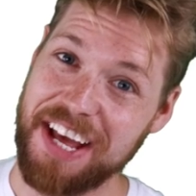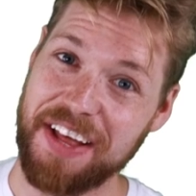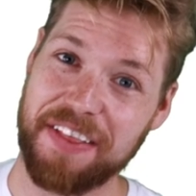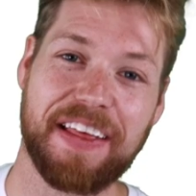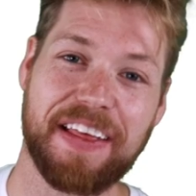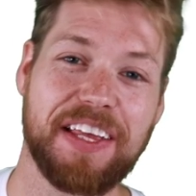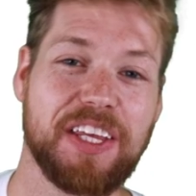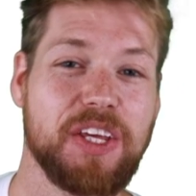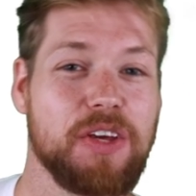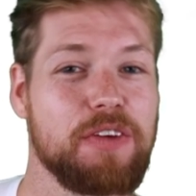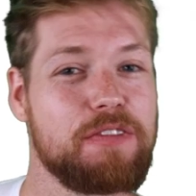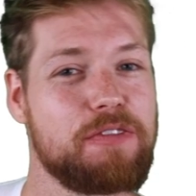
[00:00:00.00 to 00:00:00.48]

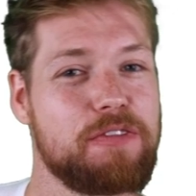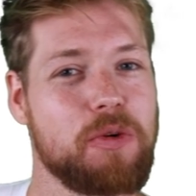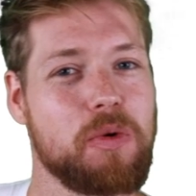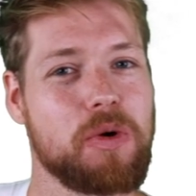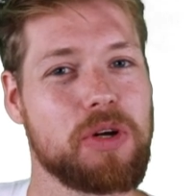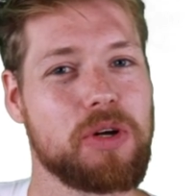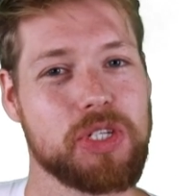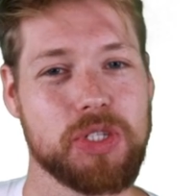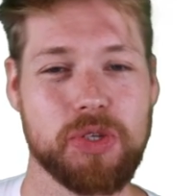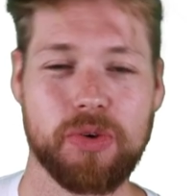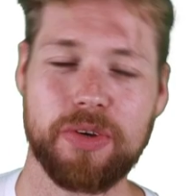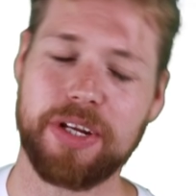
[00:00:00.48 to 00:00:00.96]
thank you
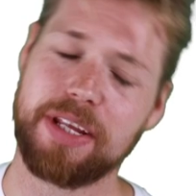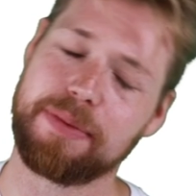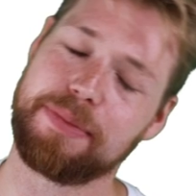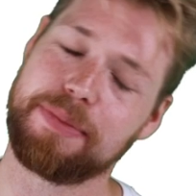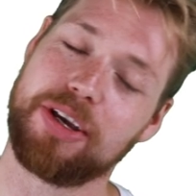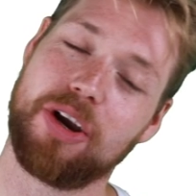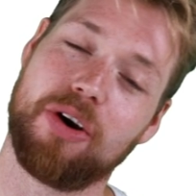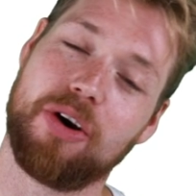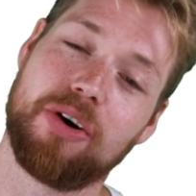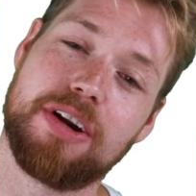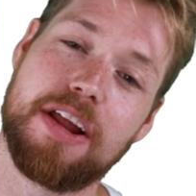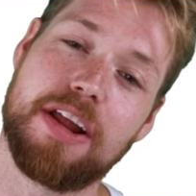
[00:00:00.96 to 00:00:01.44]
for joining
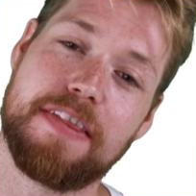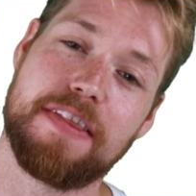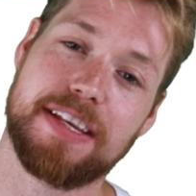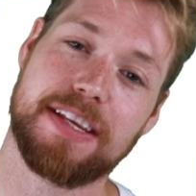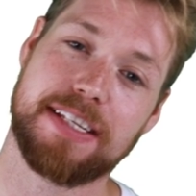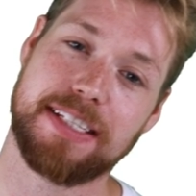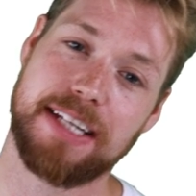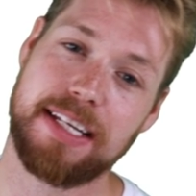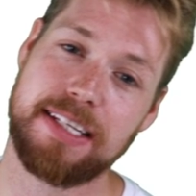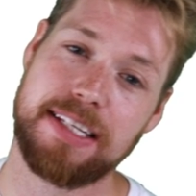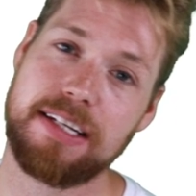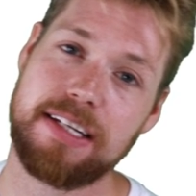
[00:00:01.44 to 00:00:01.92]
me on
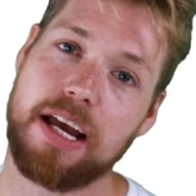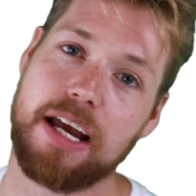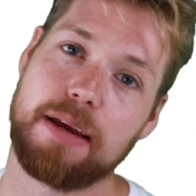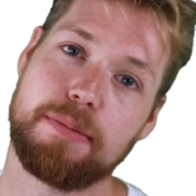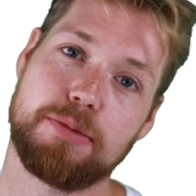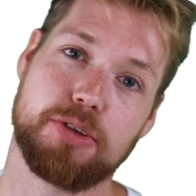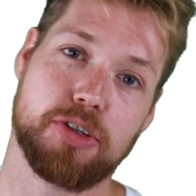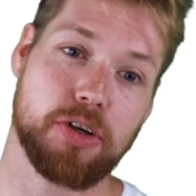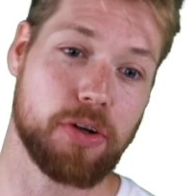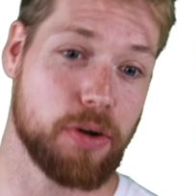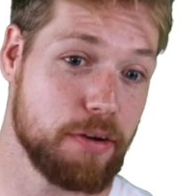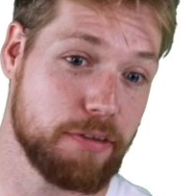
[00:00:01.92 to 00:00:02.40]
this lesson.
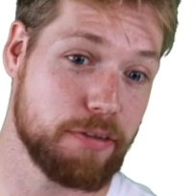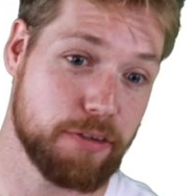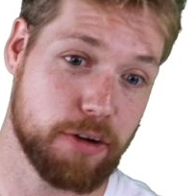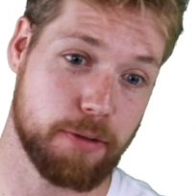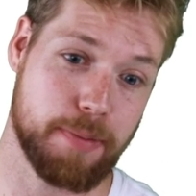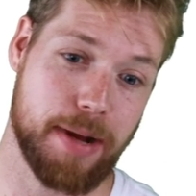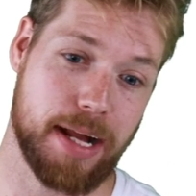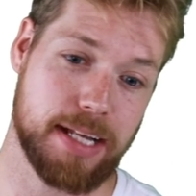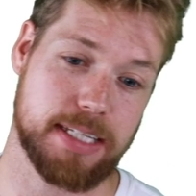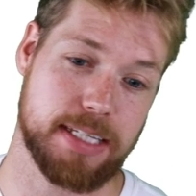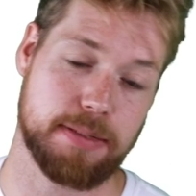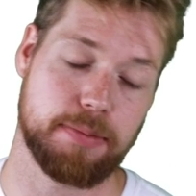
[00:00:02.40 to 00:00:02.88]
I'm Jono
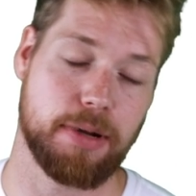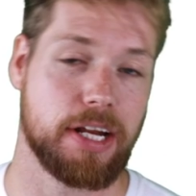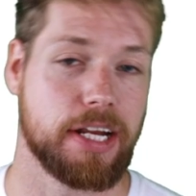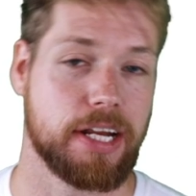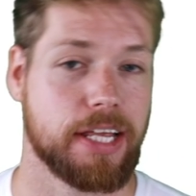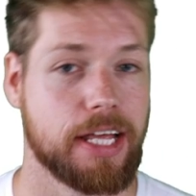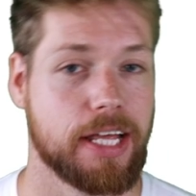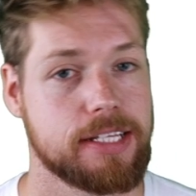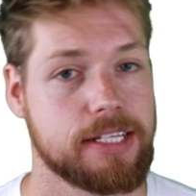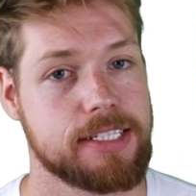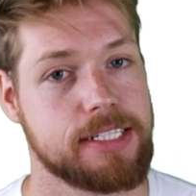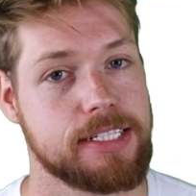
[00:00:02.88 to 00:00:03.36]
from Atom
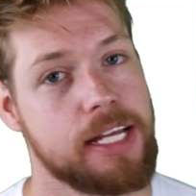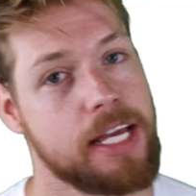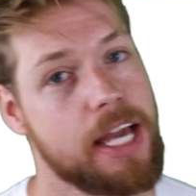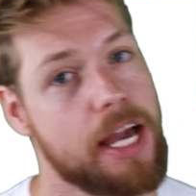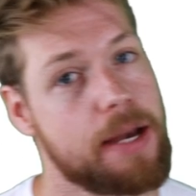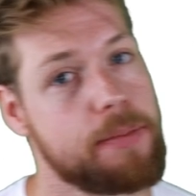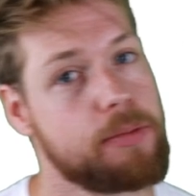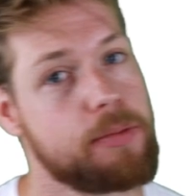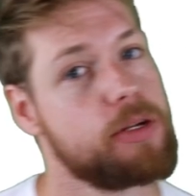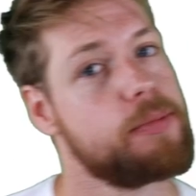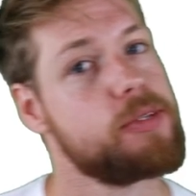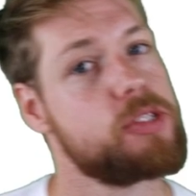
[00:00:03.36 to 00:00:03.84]
Learning, and today
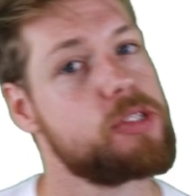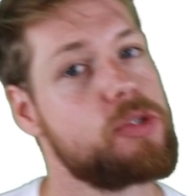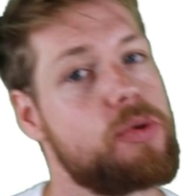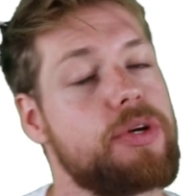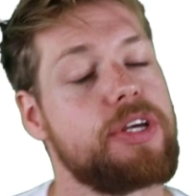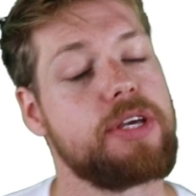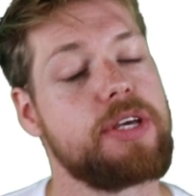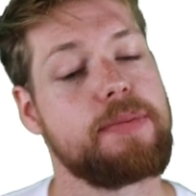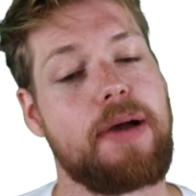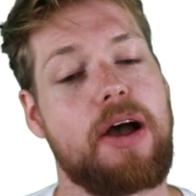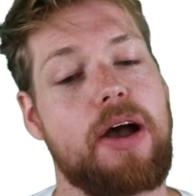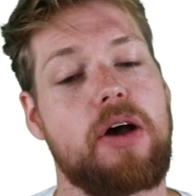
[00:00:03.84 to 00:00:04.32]
I'm going to be
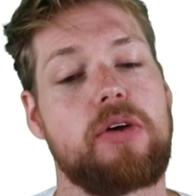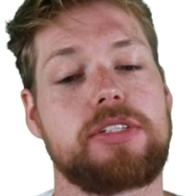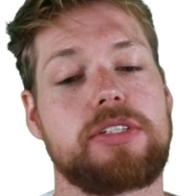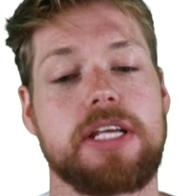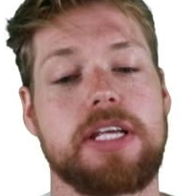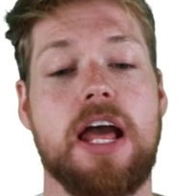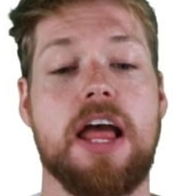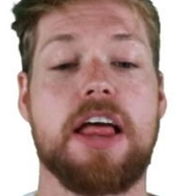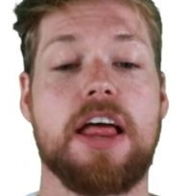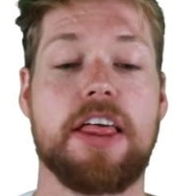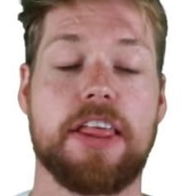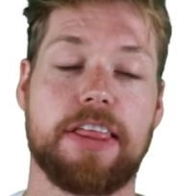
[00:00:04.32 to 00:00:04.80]
talking
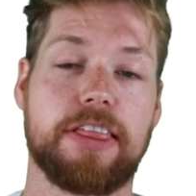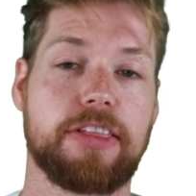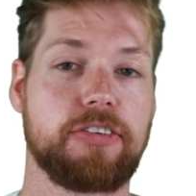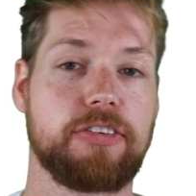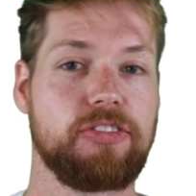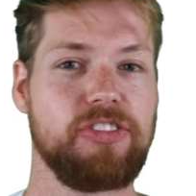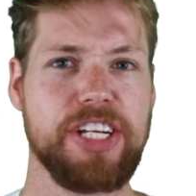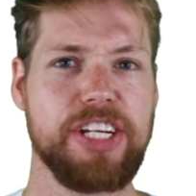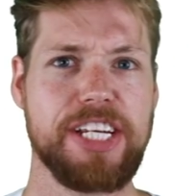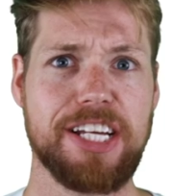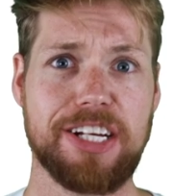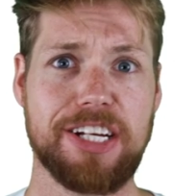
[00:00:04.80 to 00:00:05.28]
about
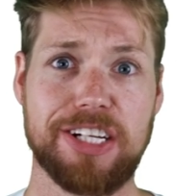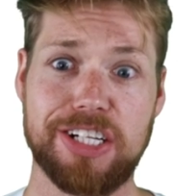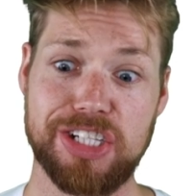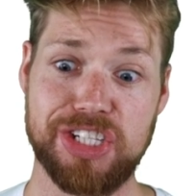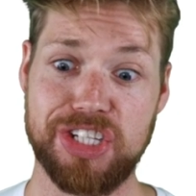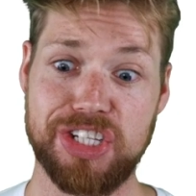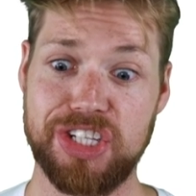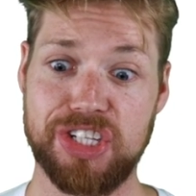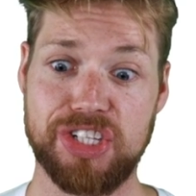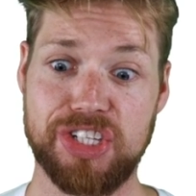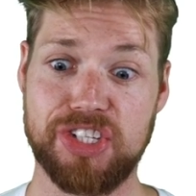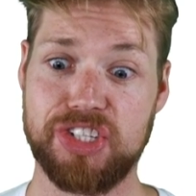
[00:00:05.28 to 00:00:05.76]

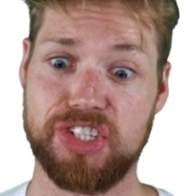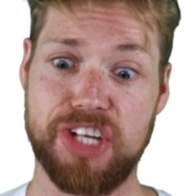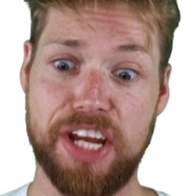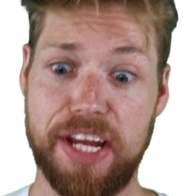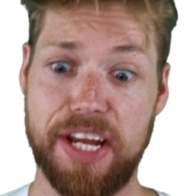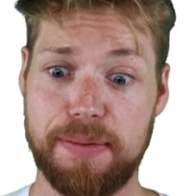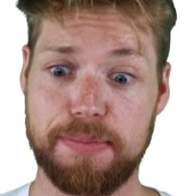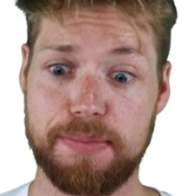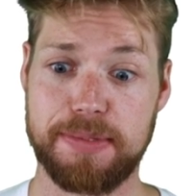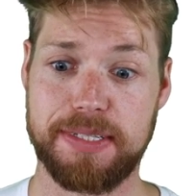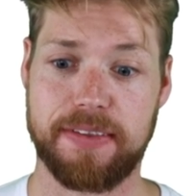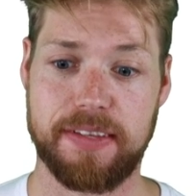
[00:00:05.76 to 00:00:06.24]
3D
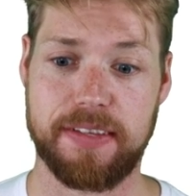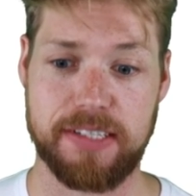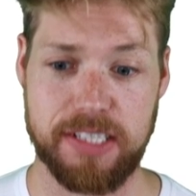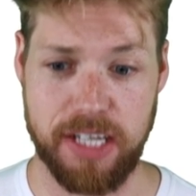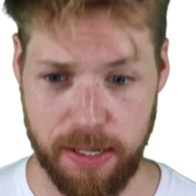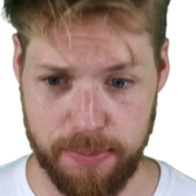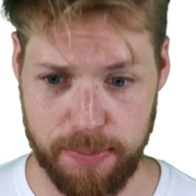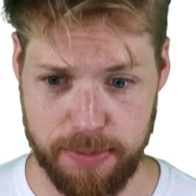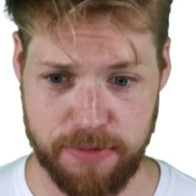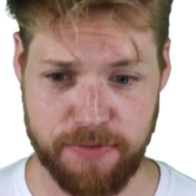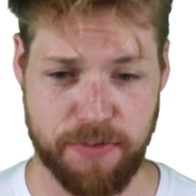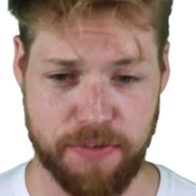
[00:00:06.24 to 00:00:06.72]
shapes and the
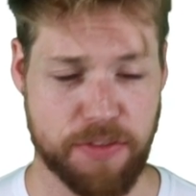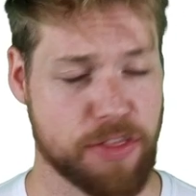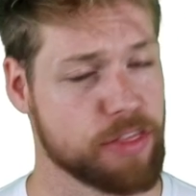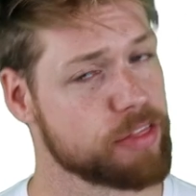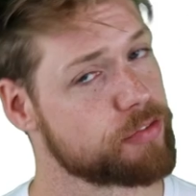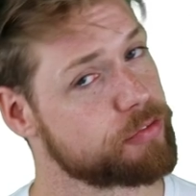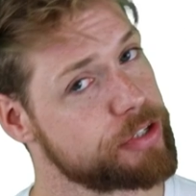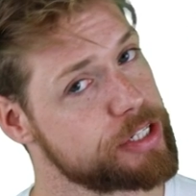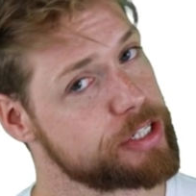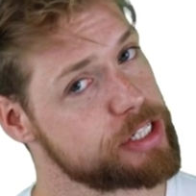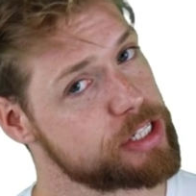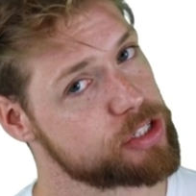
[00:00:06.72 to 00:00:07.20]
types of
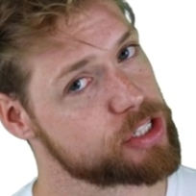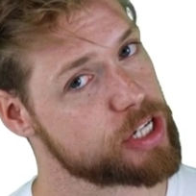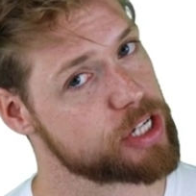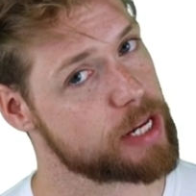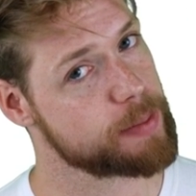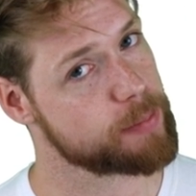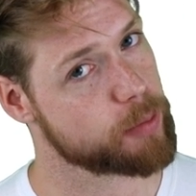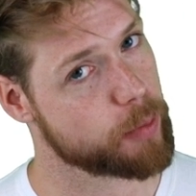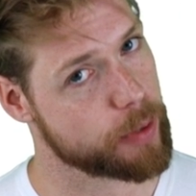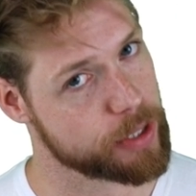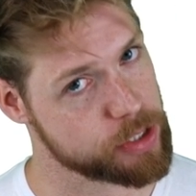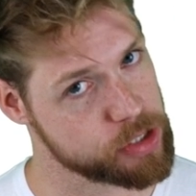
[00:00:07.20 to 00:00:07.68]
3D
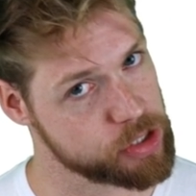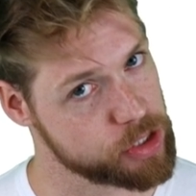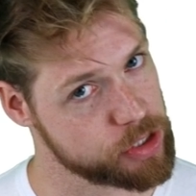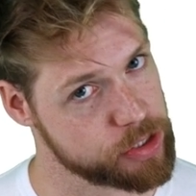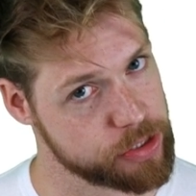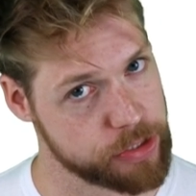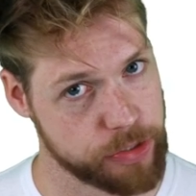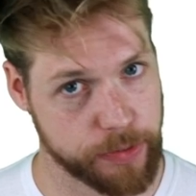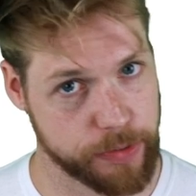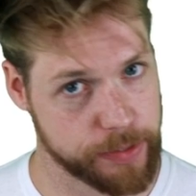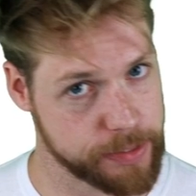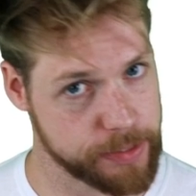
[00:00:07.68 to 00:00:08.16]
shape
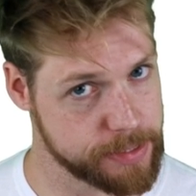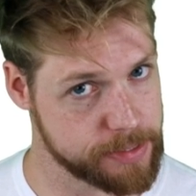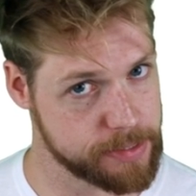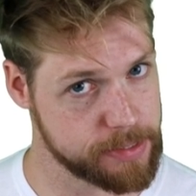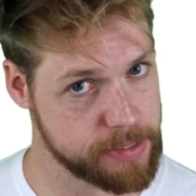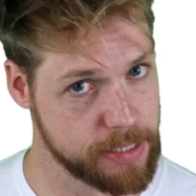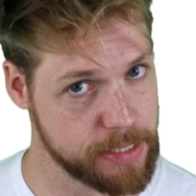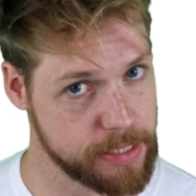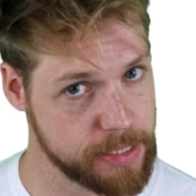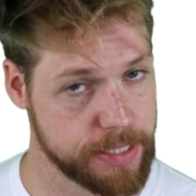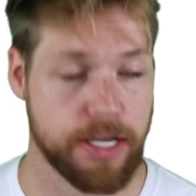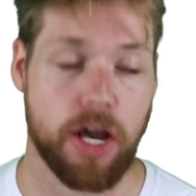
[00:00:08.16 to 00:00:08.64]
questions you can
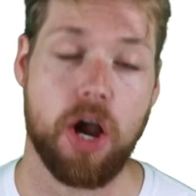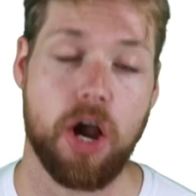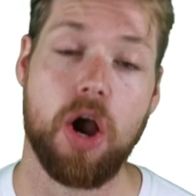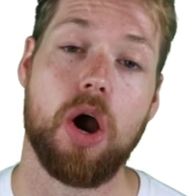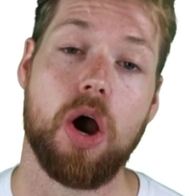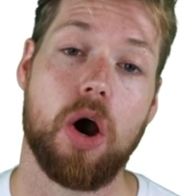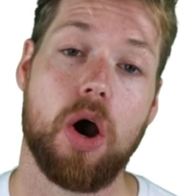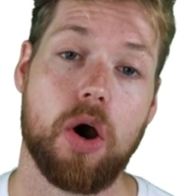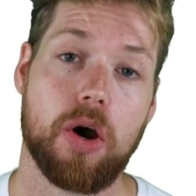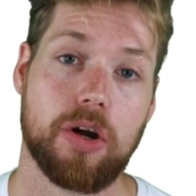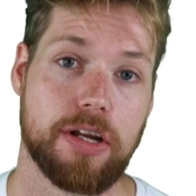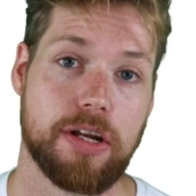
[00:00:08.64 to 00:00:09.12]
see
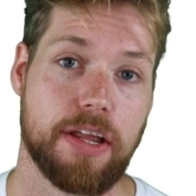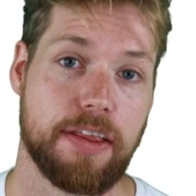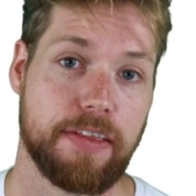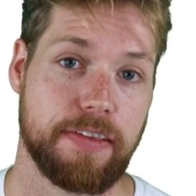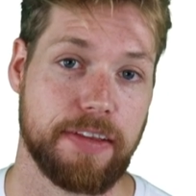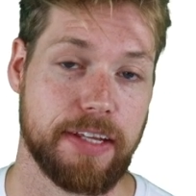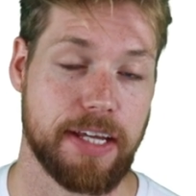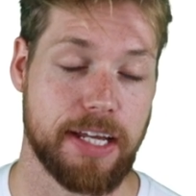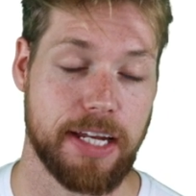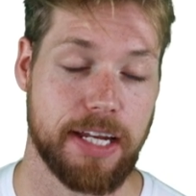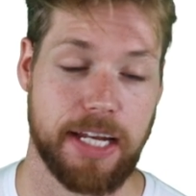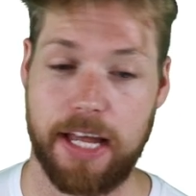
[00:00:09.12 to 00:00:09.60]
on
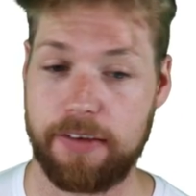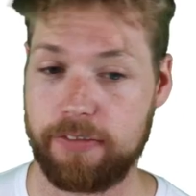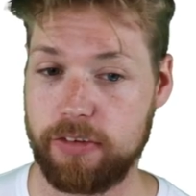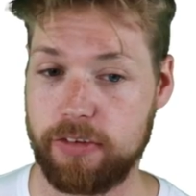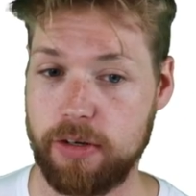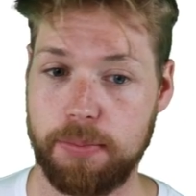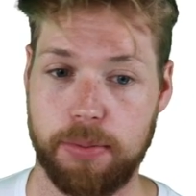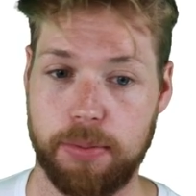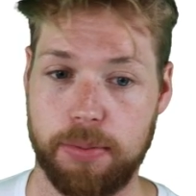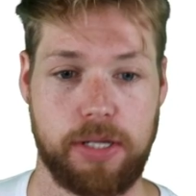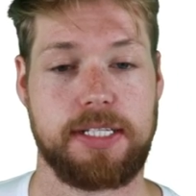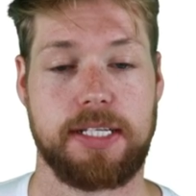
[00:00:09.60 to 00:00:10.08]
the
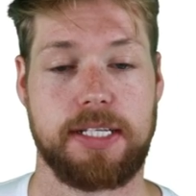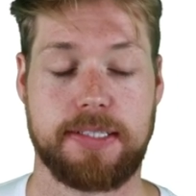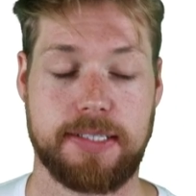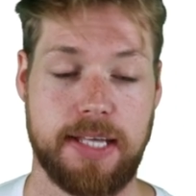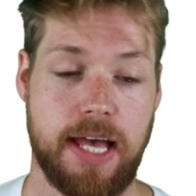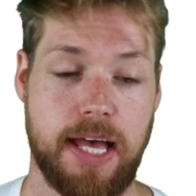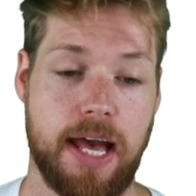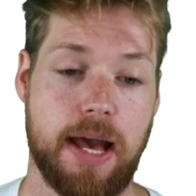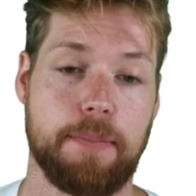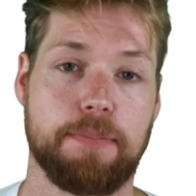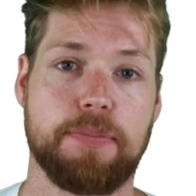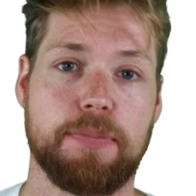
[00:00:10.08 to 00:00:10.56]
11 plus
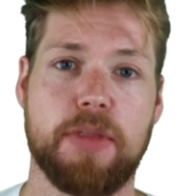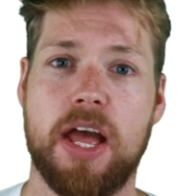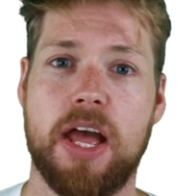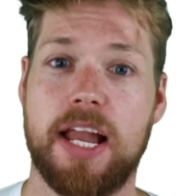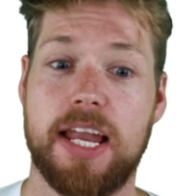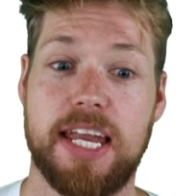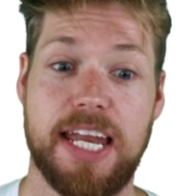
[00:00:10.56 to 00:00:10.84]
exam.